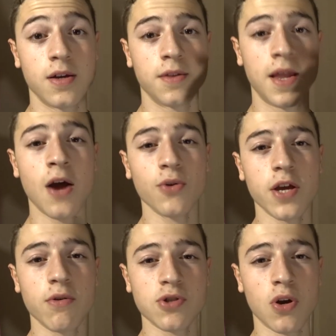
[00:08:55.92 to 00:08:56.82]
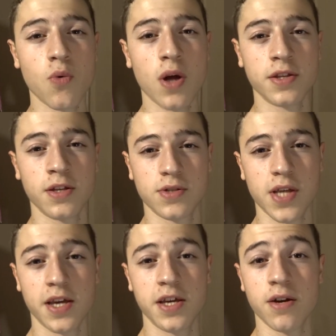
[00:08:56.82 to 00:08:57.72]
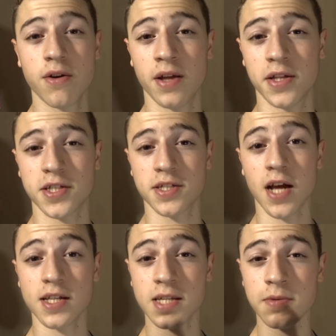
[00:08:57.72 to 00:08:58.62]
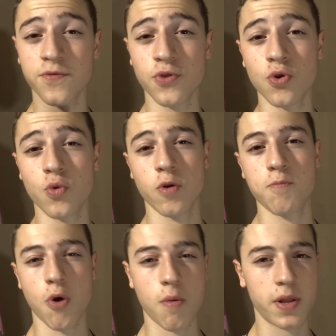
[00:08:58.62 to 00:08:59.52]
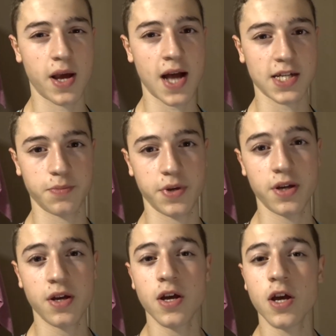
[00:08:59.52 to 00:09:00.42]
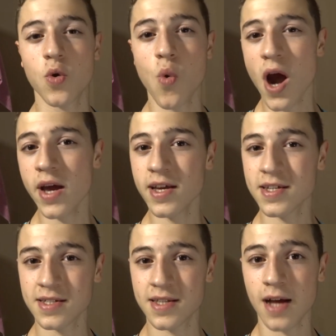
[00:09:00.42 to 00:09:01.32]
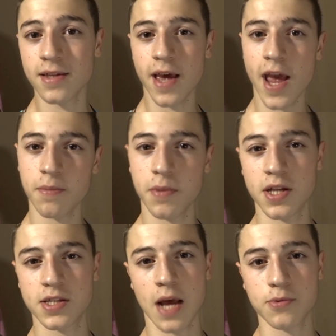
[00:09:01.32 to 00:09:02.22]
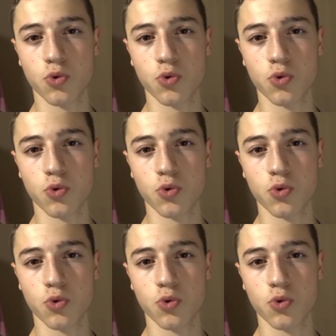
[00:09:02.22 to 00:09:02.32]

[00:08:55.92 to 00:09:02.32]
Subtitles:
Now there is only one thing to say here, and this is that some of you will probably ask me, why isn't that 8 minutes abs